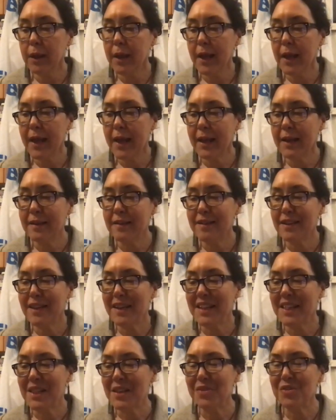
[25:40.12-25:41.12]

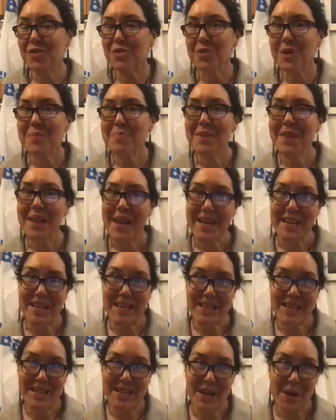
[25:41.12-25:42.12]
the
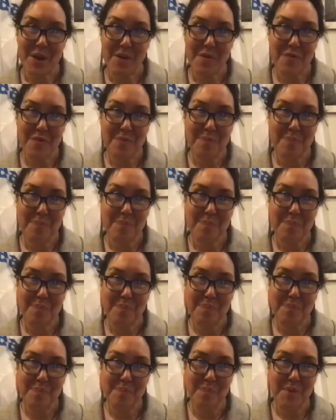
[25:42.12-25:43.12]
streamlining of
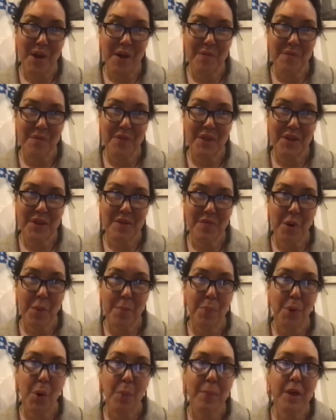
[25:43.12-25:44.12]
the
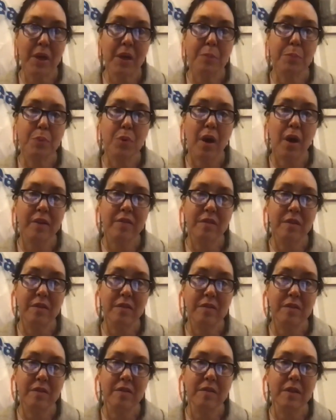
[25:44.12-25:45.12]
different permitting
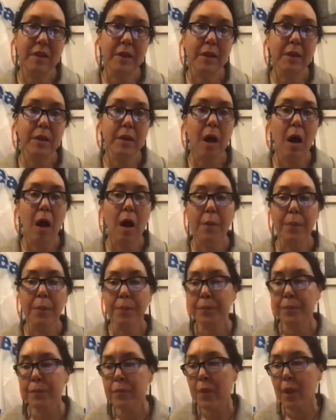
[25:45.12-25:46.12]
processes, and
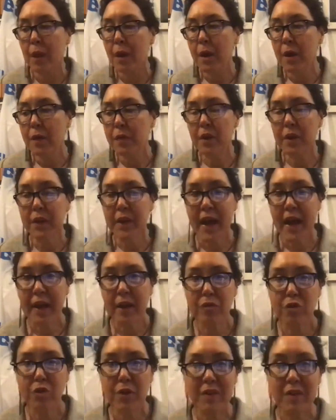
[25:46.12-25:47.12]
the lack
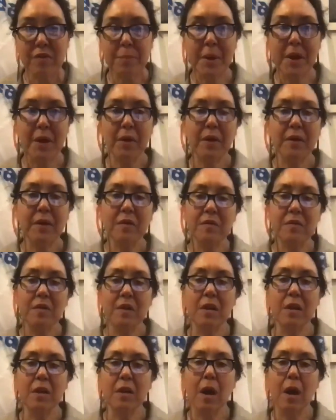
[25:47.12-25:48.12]
of
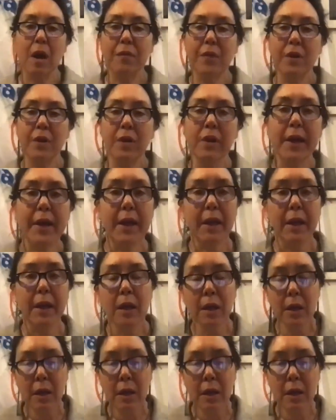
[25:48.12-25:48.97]
transparency. I feel like